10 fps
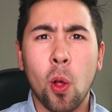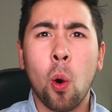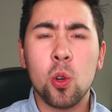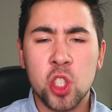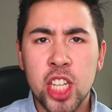of the
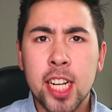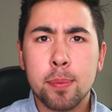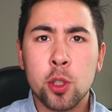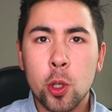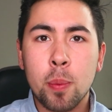whole
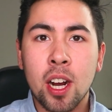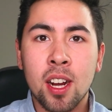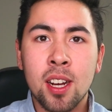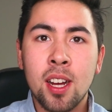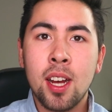Jacob
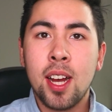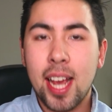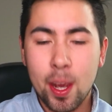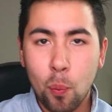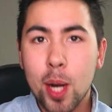Trouba
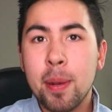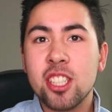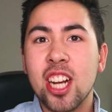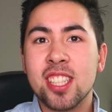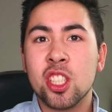and
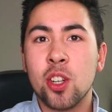Winnipeg Jets